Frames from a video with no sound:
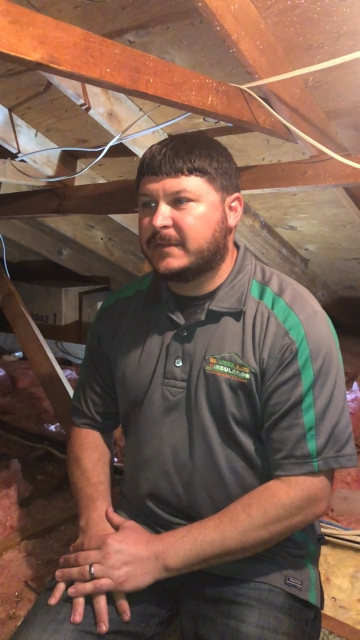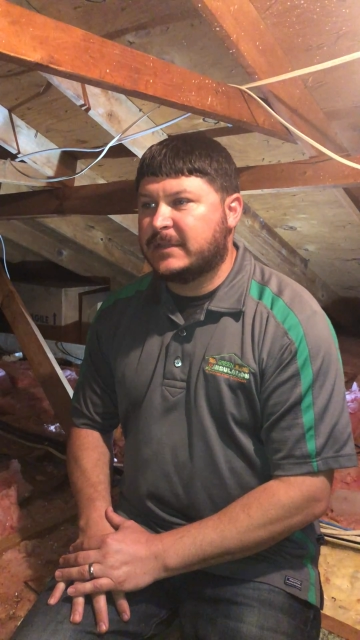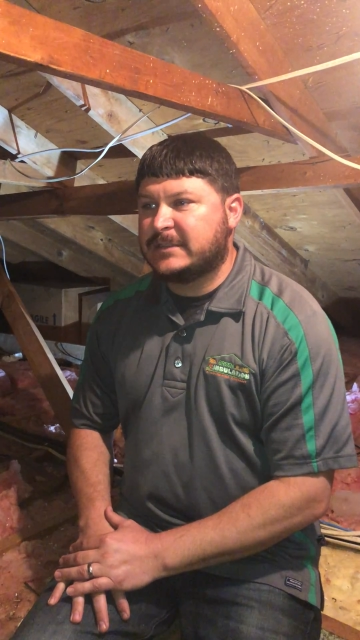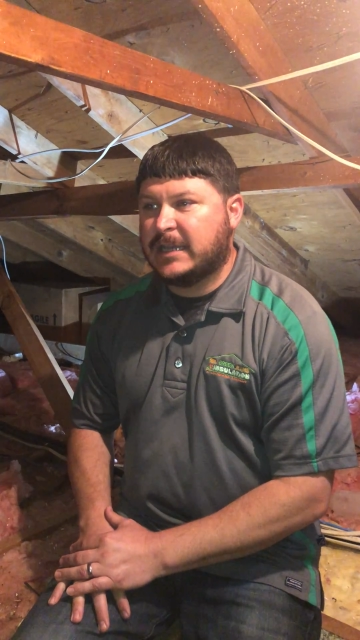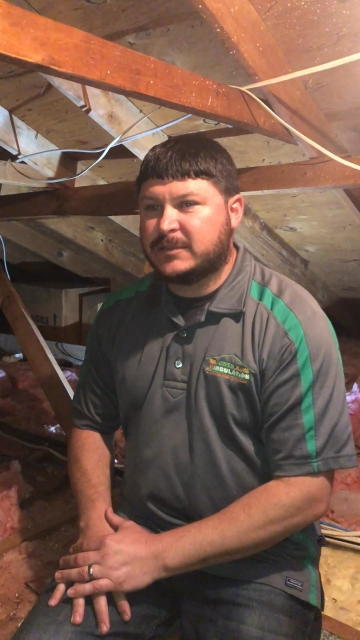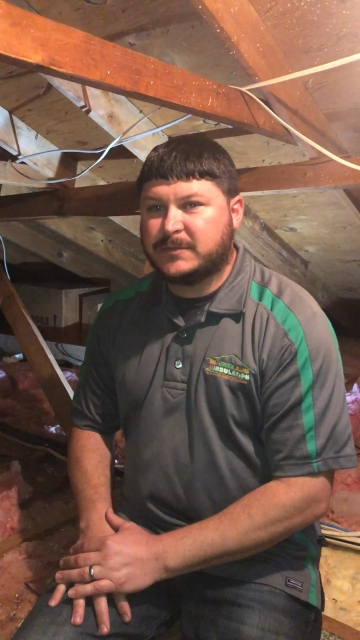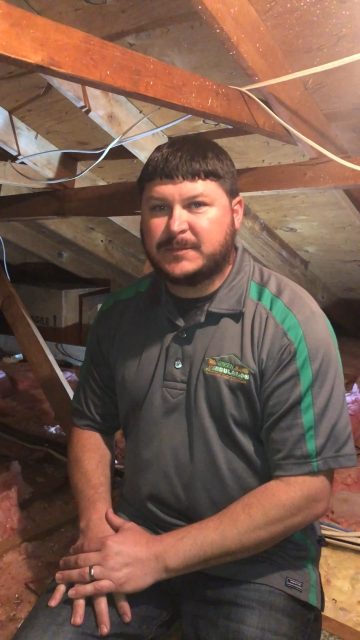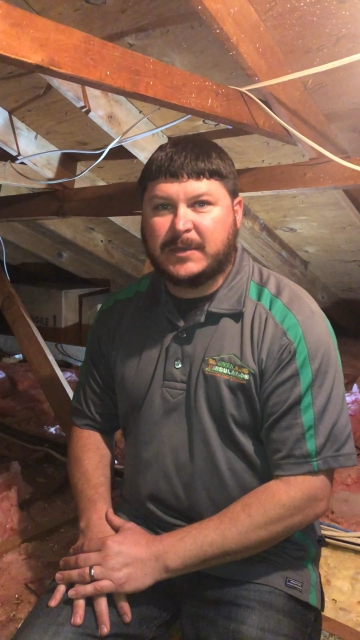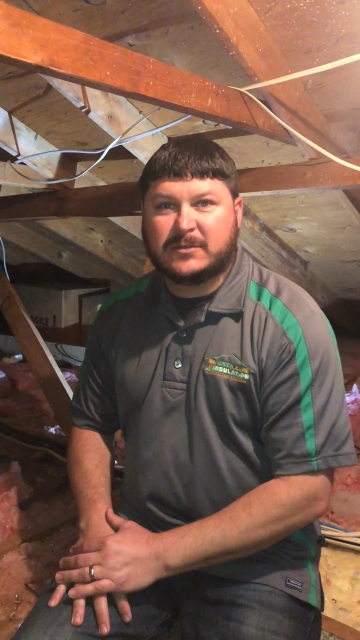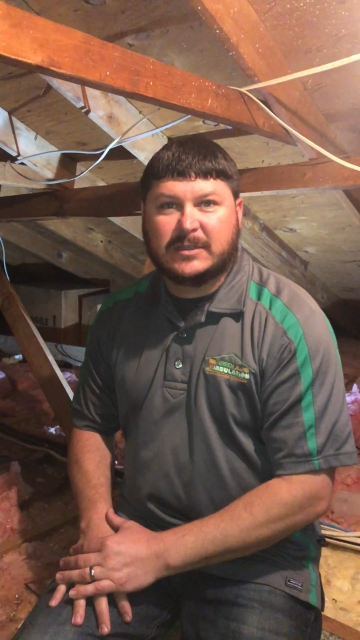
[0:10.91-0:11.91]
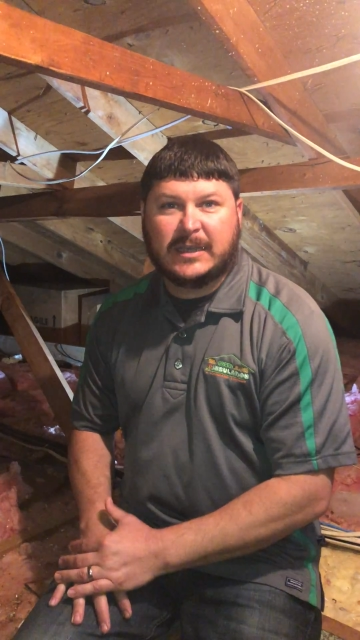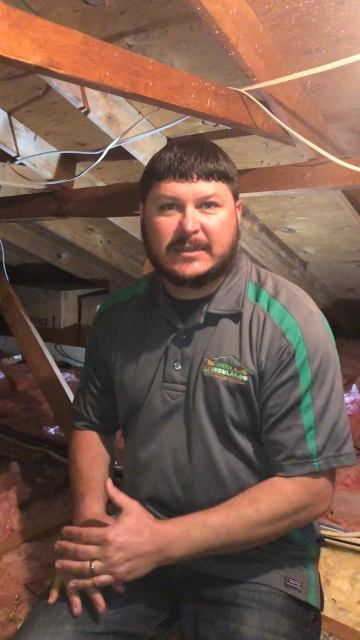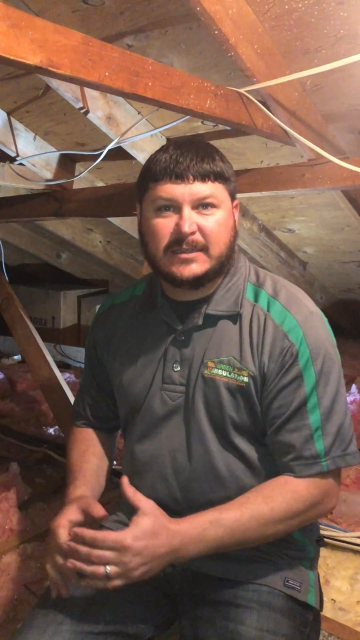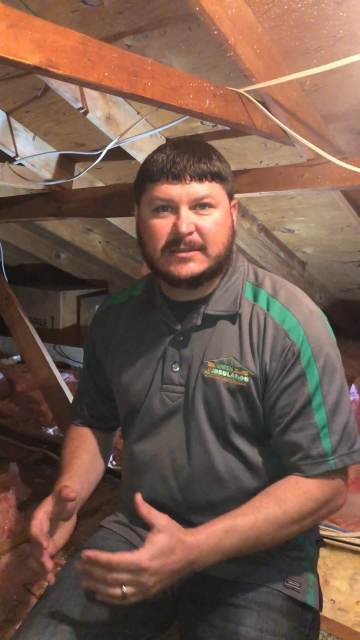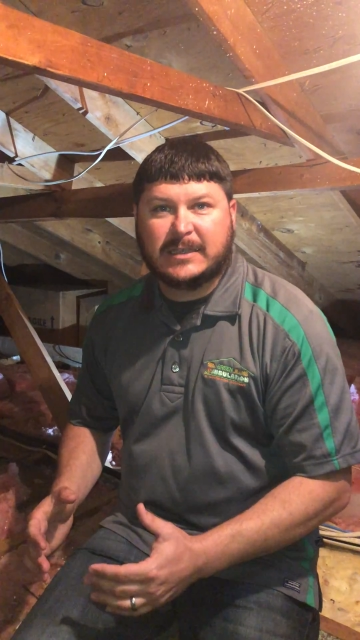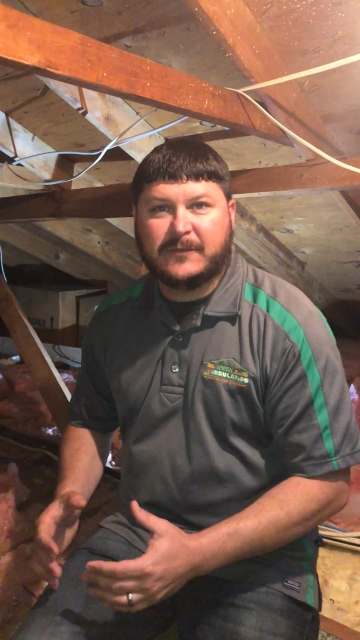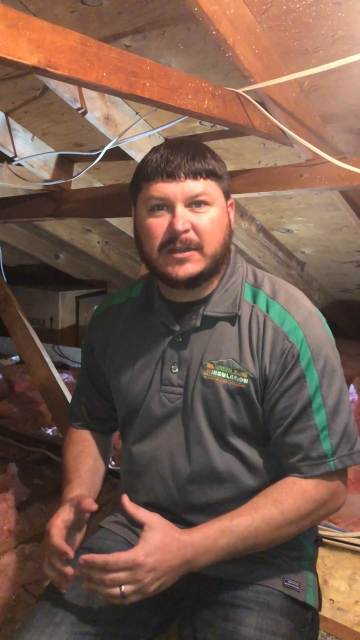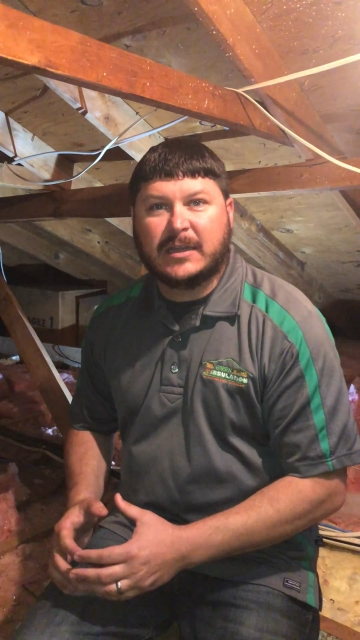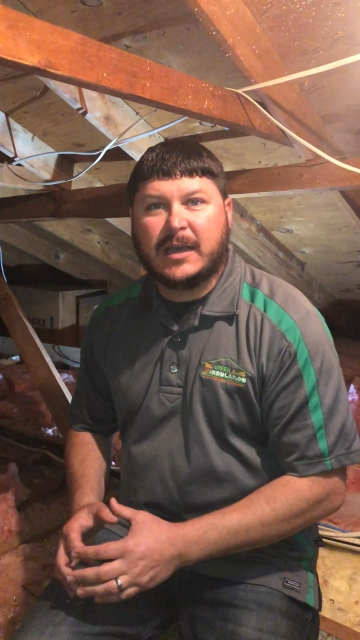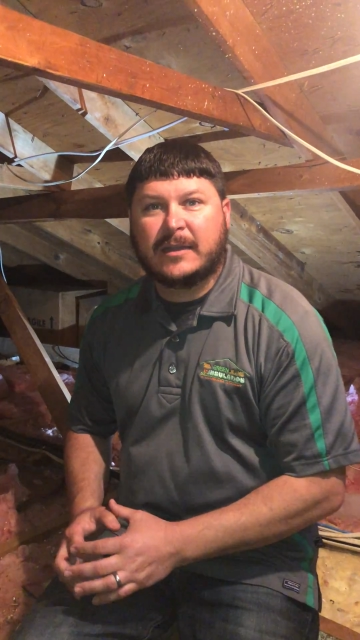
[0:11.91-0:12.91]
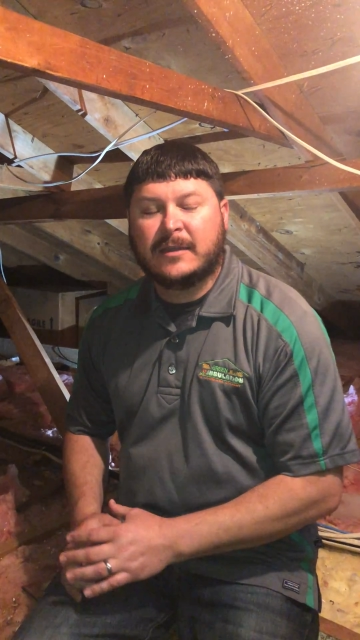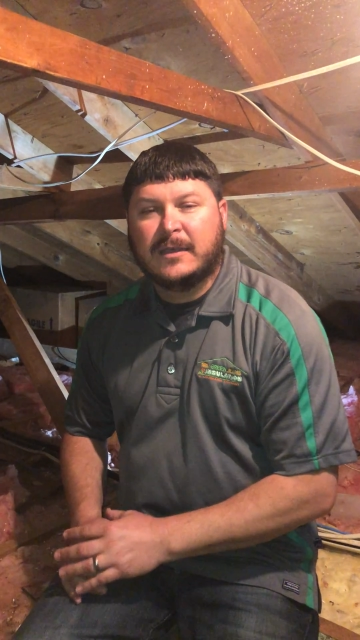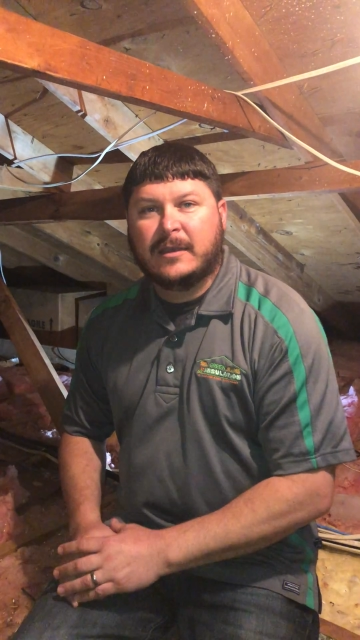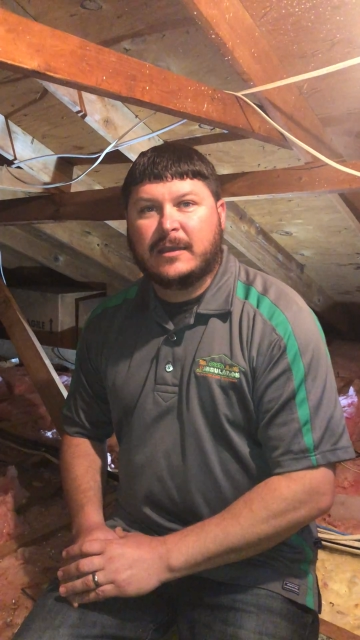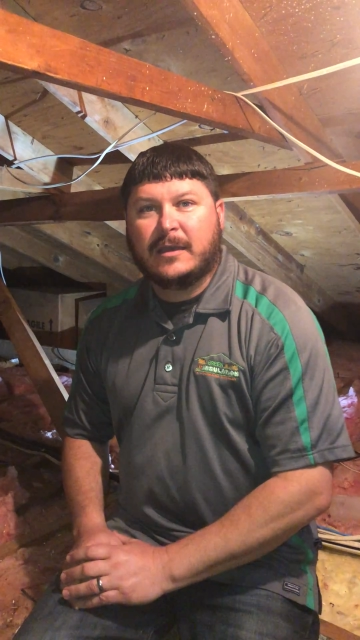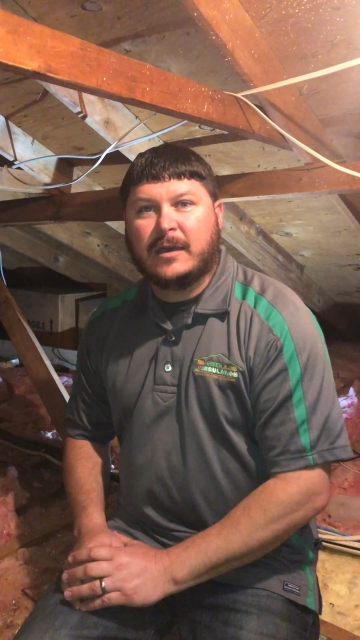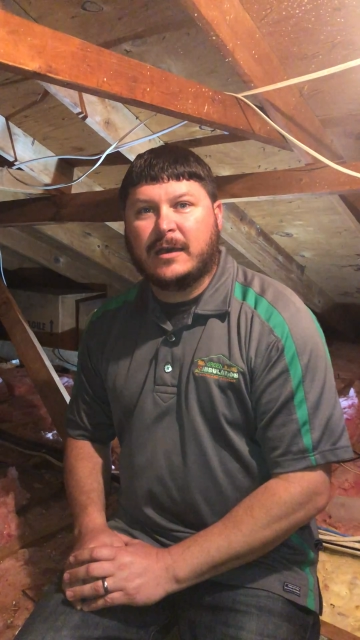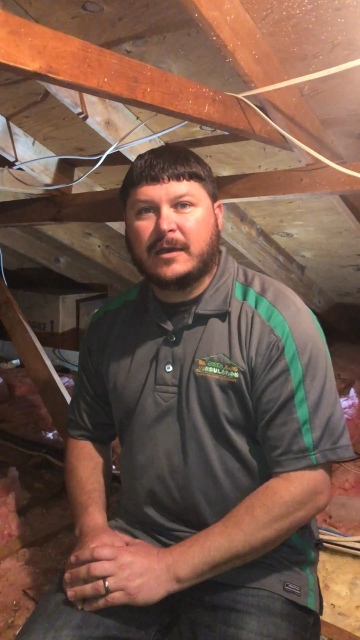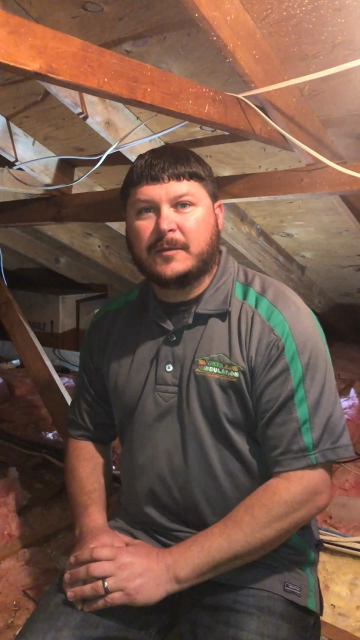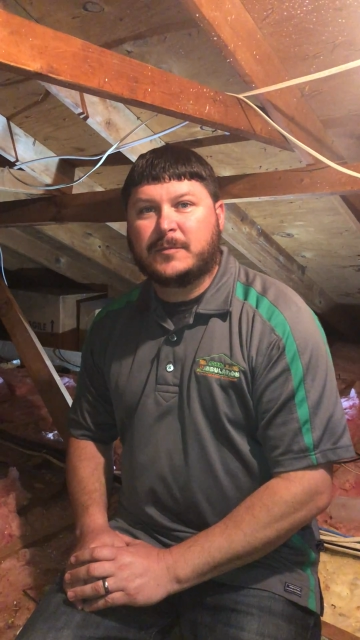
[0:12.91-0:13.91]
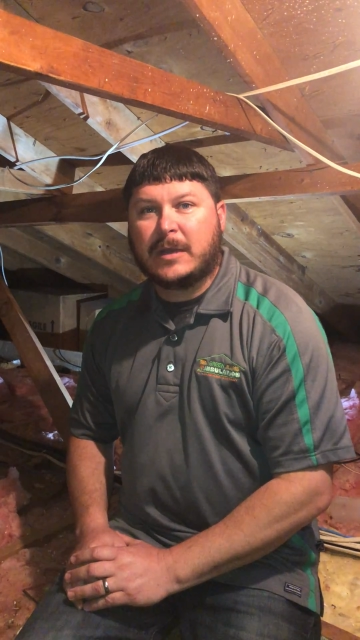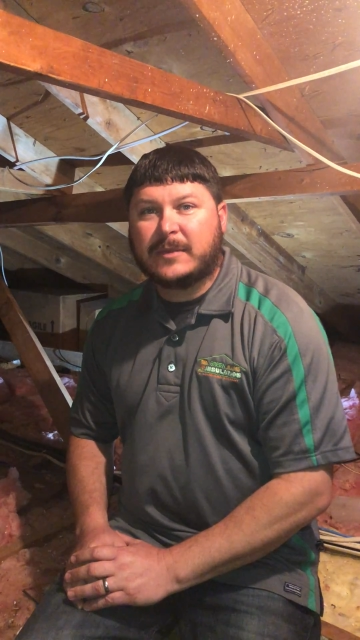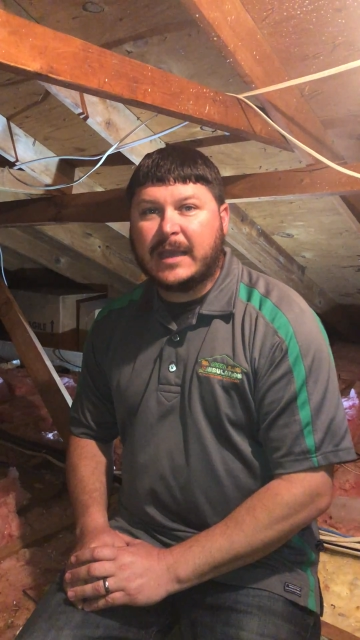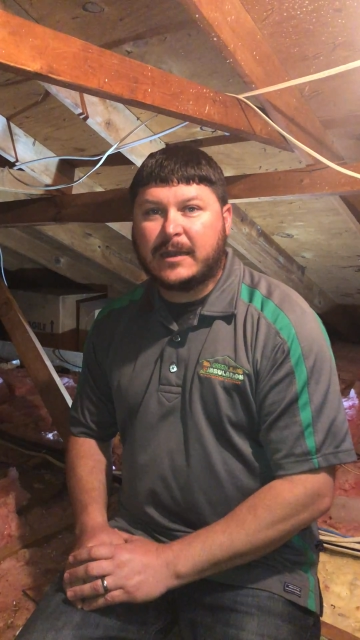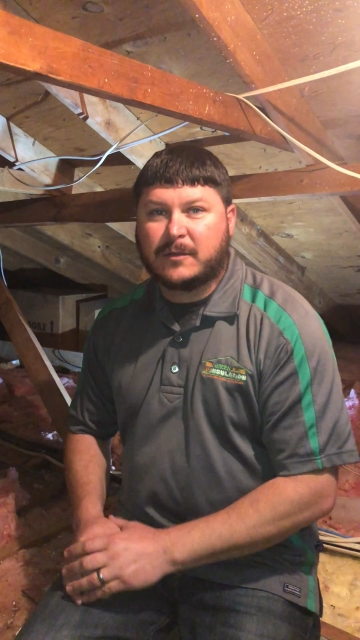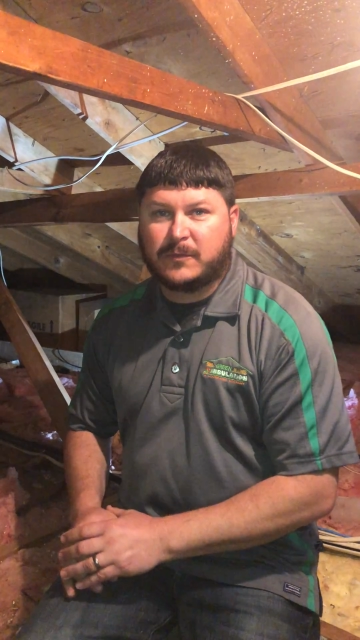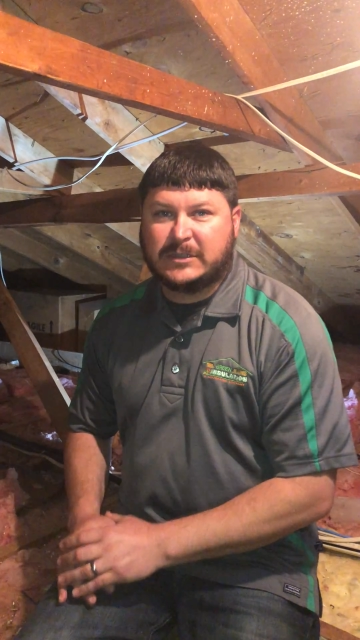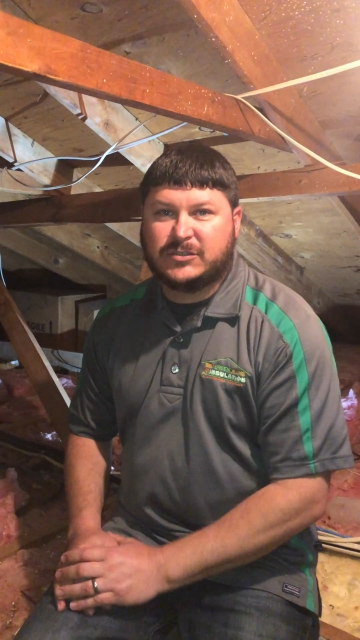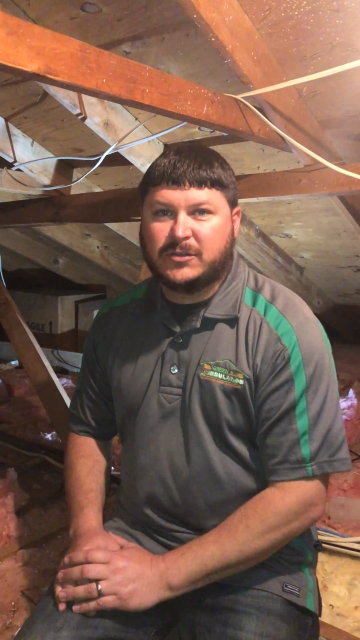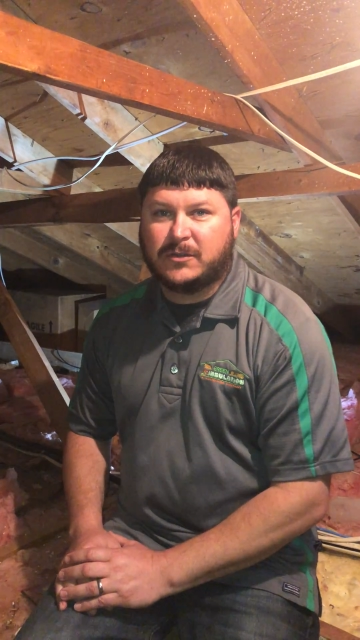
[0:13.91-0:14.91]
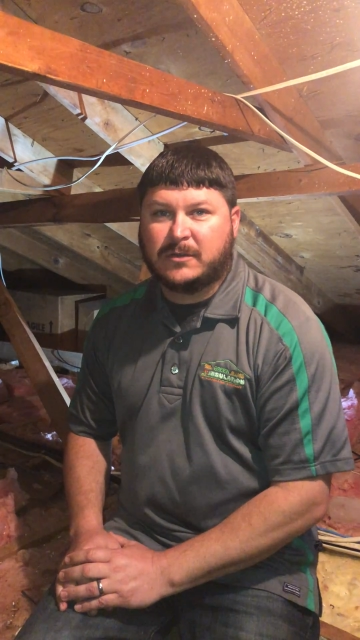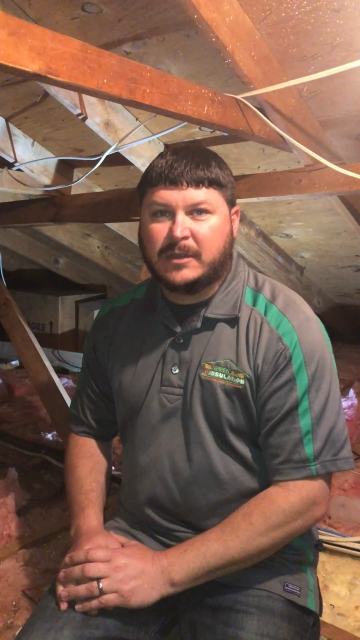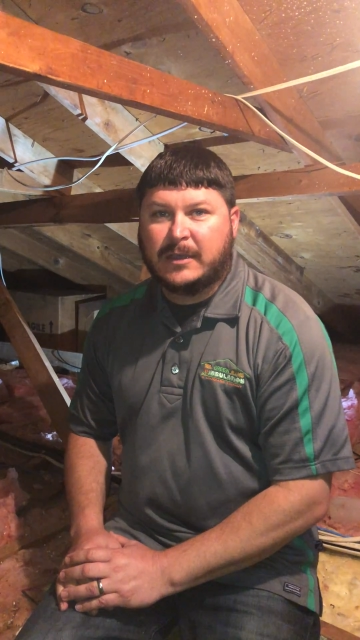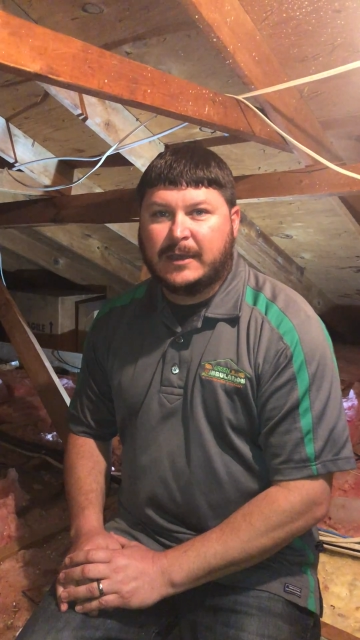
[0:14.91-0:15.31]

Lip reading: This house was built in 1979, probably had original